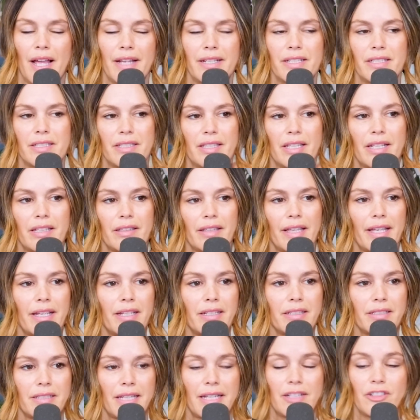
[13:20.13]
I just think
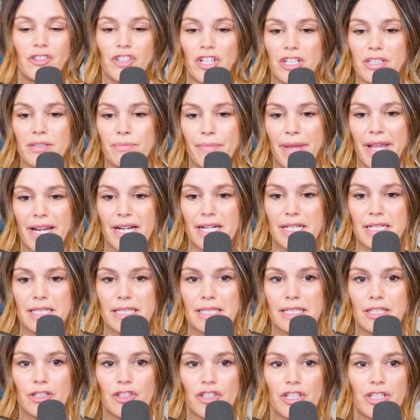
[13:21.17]
because I just made a
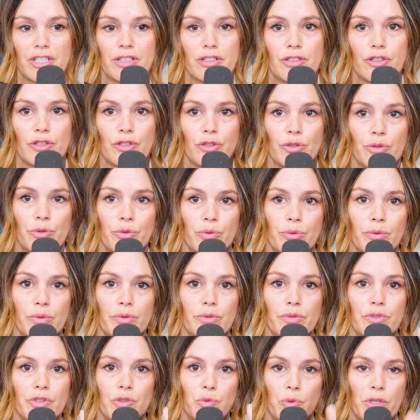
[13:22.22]
decision to
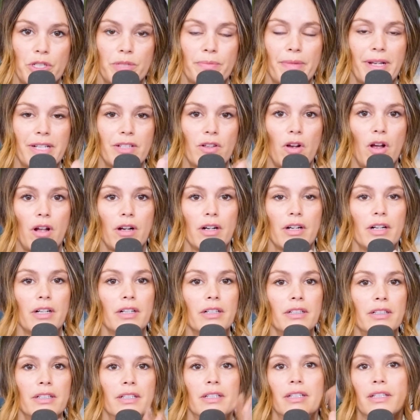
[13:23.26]
switch my
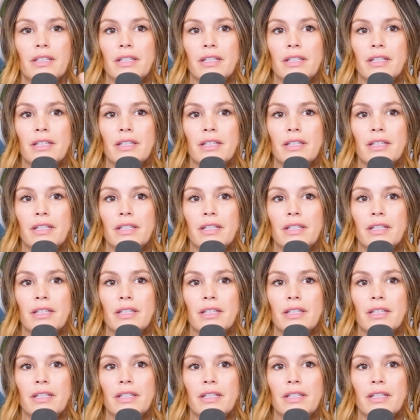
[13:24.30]
daughter